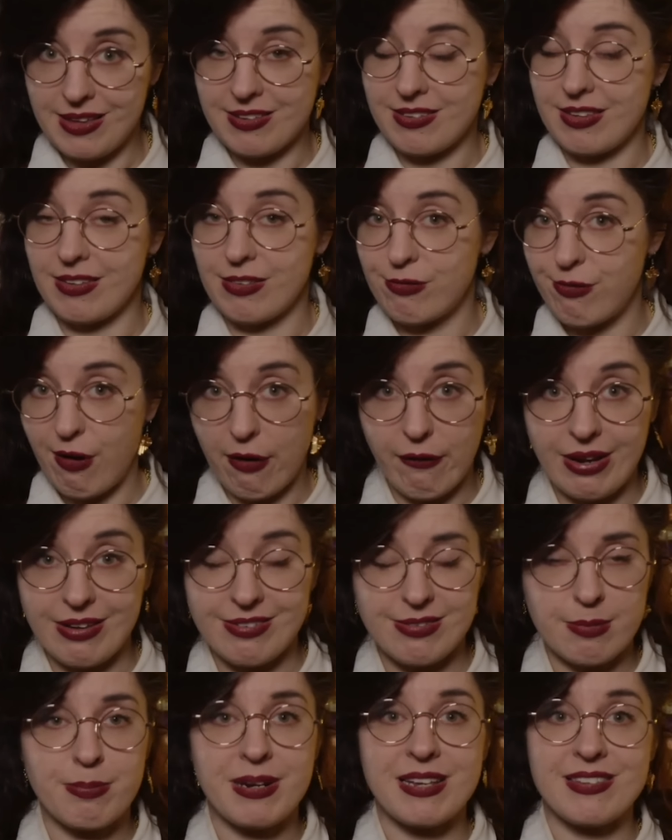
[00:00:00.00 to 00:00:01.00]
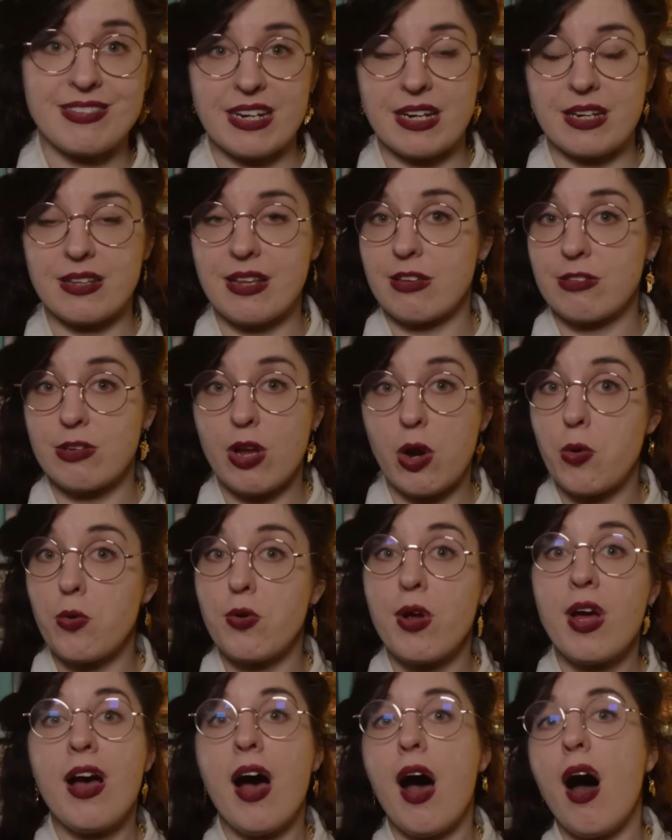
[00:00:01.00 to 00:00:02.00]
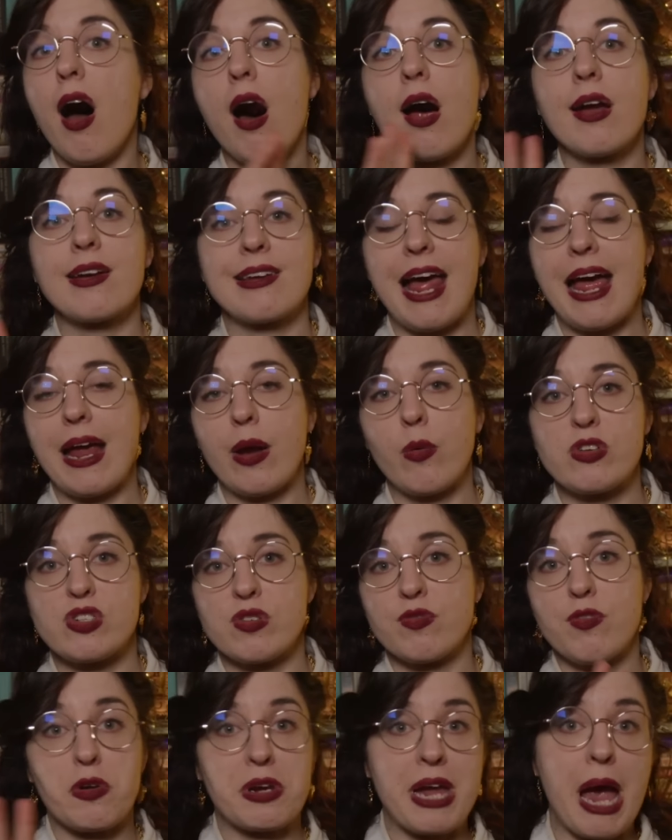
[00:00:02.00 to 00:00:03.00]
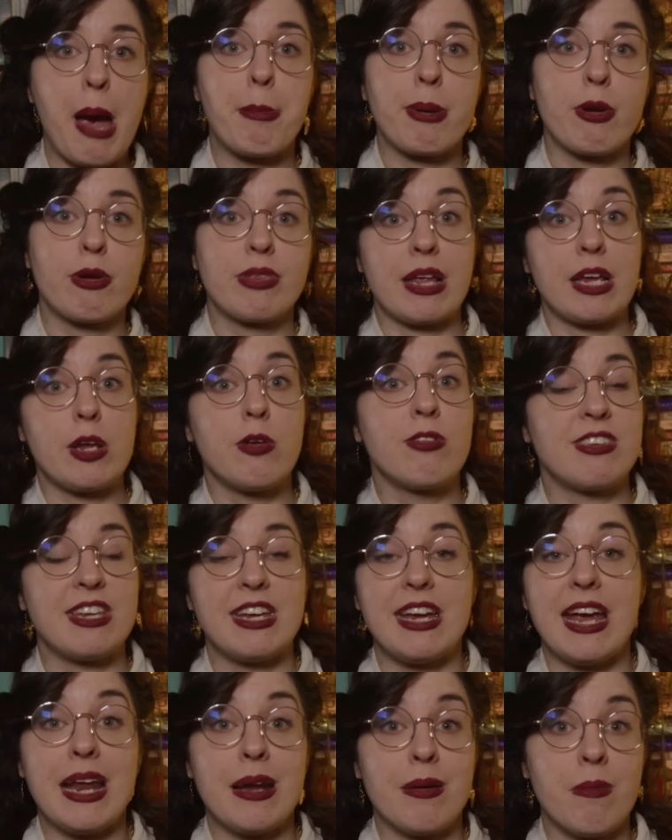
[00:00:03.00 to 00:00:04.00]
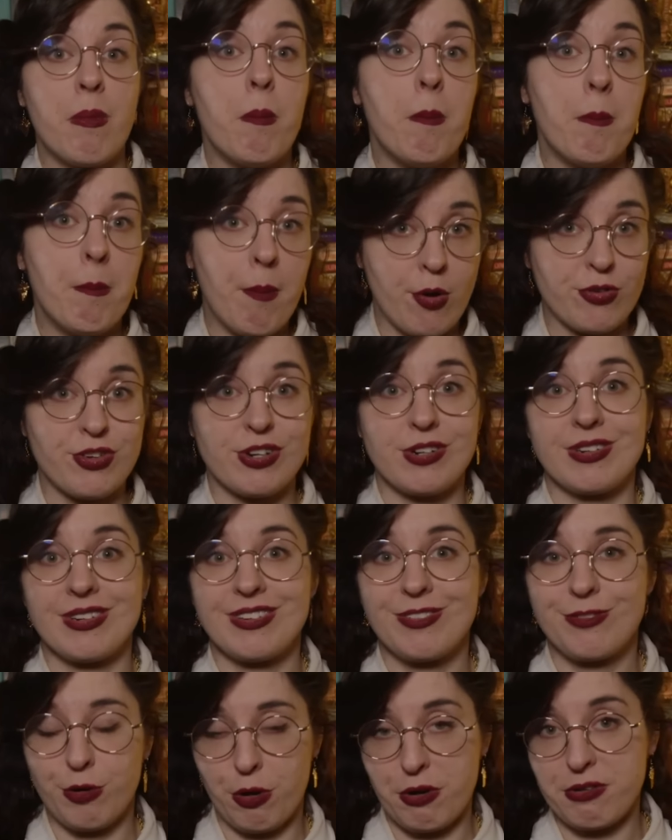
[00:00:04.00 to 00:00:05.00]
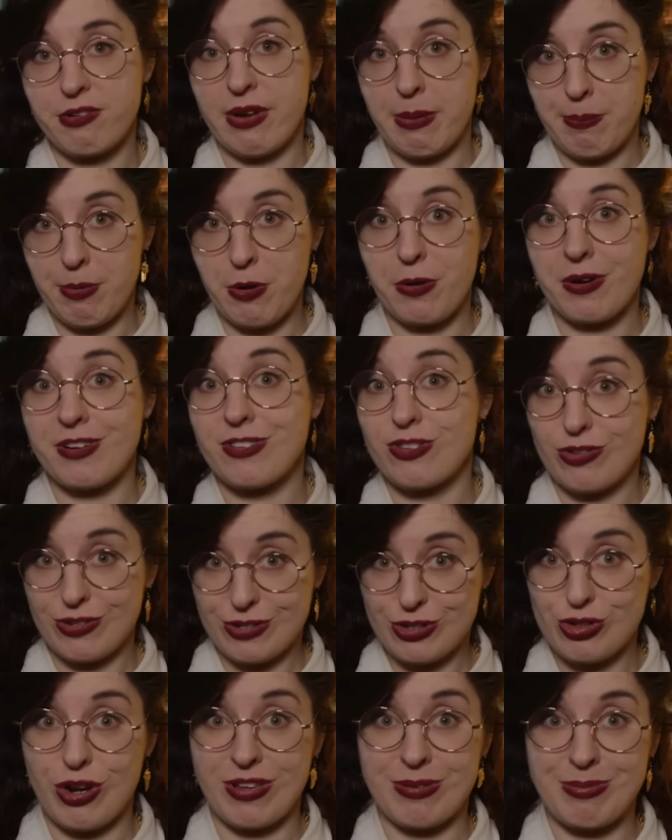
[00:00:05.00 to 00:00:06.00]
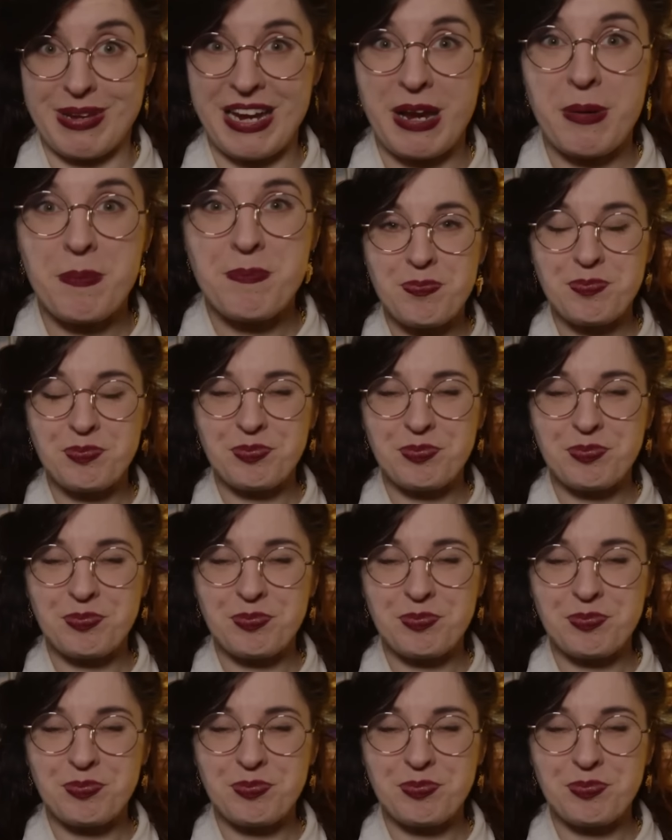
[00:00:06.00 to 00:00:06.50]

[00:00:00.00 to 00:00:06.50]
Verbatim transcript: This is very simplistic. There's no hard language and vocabulary that you see in modern philosophy books, trust me.